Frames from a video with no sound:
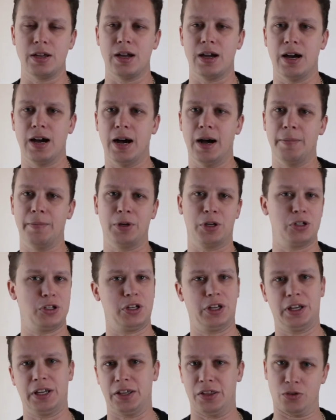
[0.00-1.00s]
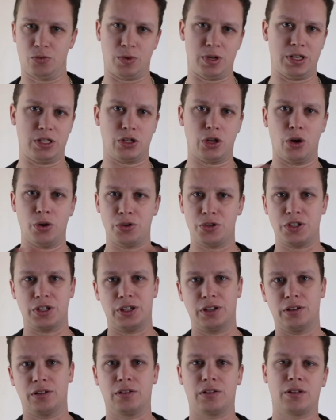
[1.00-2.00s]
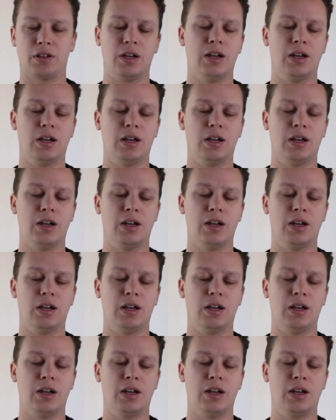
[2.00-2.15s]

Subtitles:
because you're going to get this weird ghosting